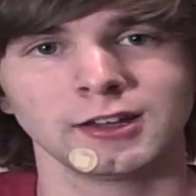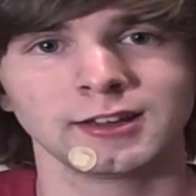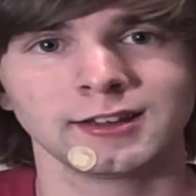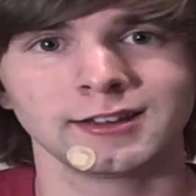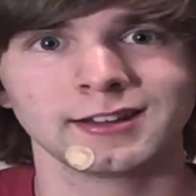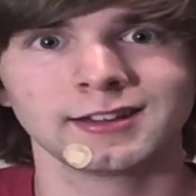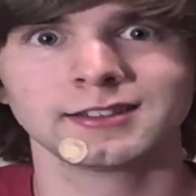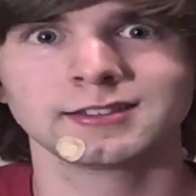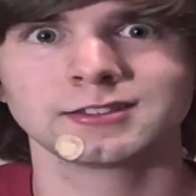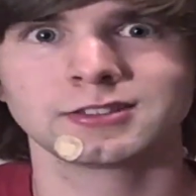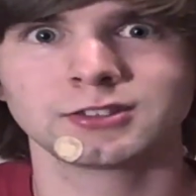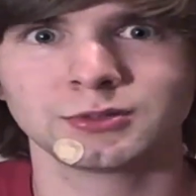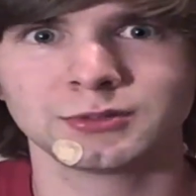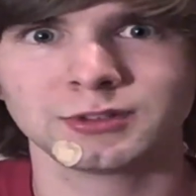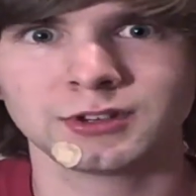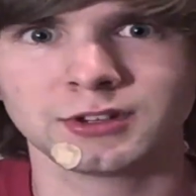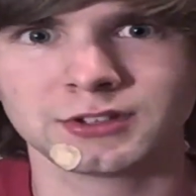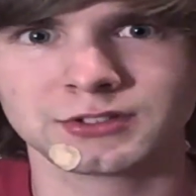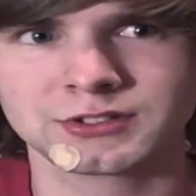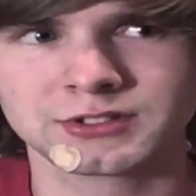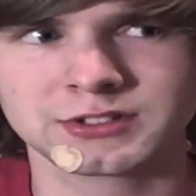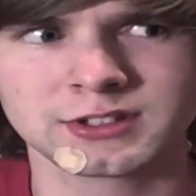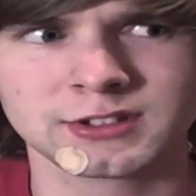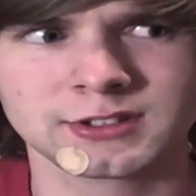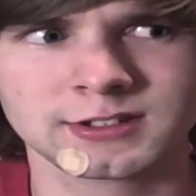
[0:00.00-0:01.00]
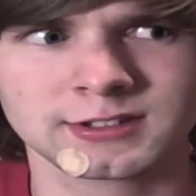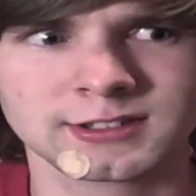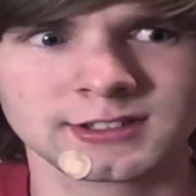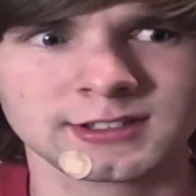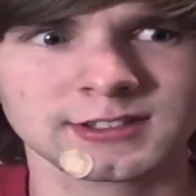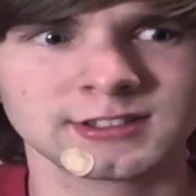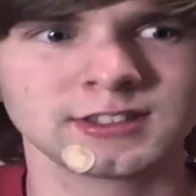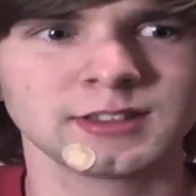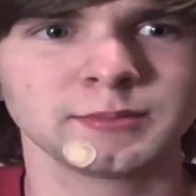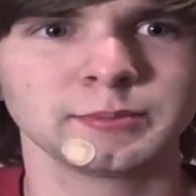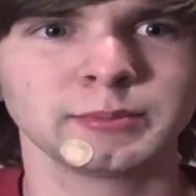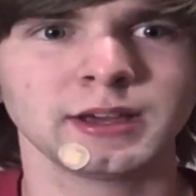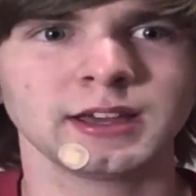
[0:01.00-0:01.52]
Hey guys, so in all
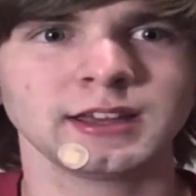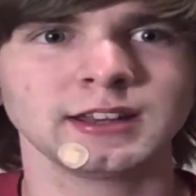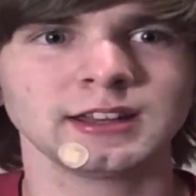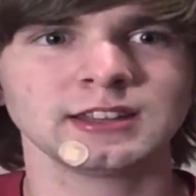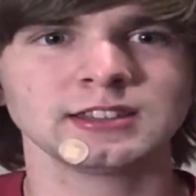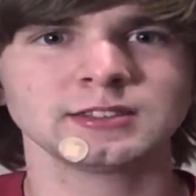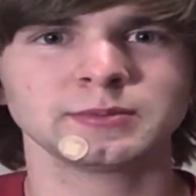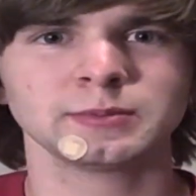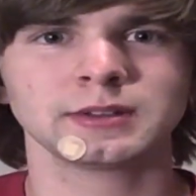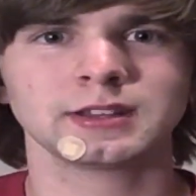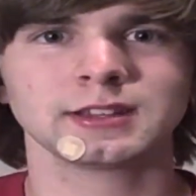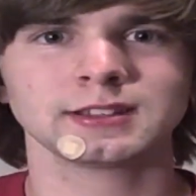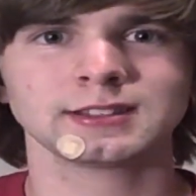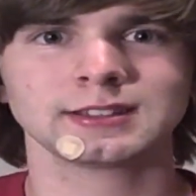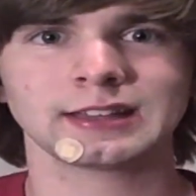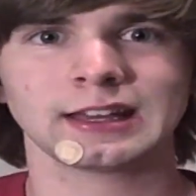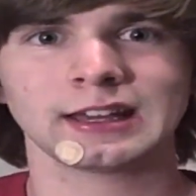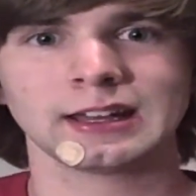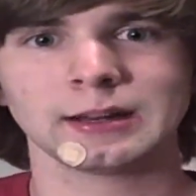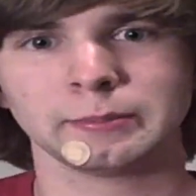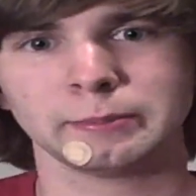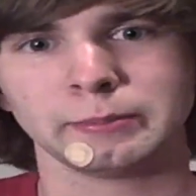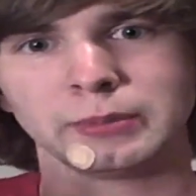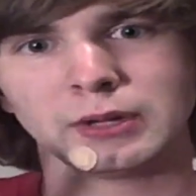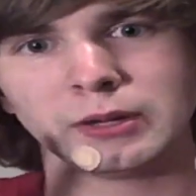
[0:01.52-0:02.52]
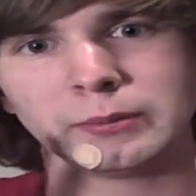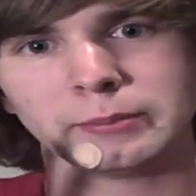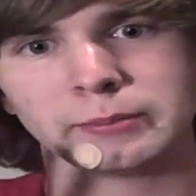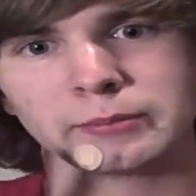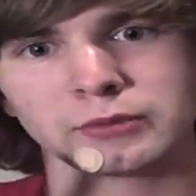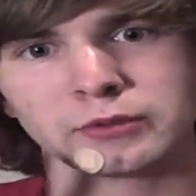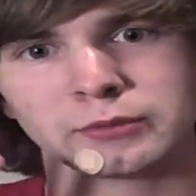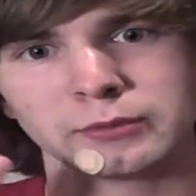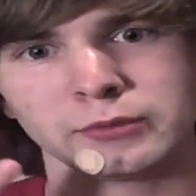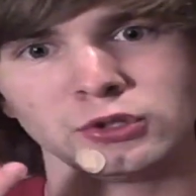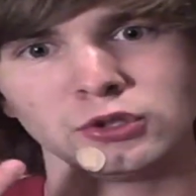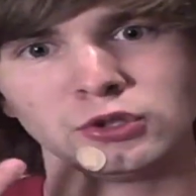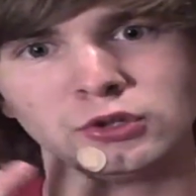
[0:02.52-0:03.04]
seriousness, the Bandaid is because I got a bump
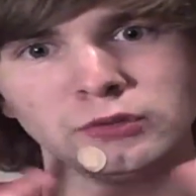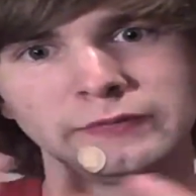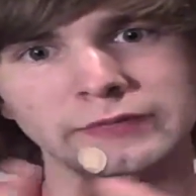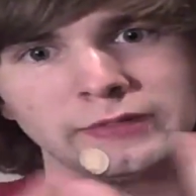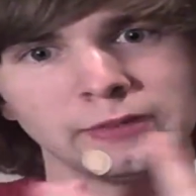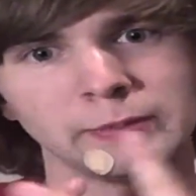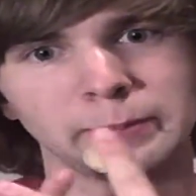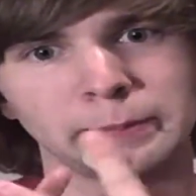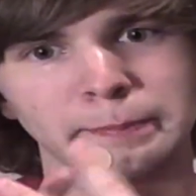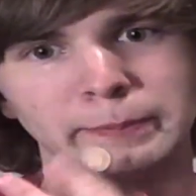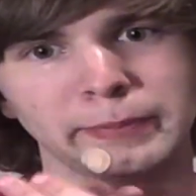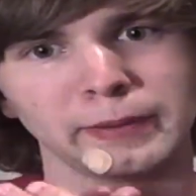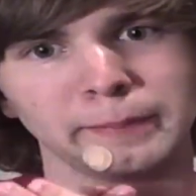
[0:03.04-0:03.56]
removed.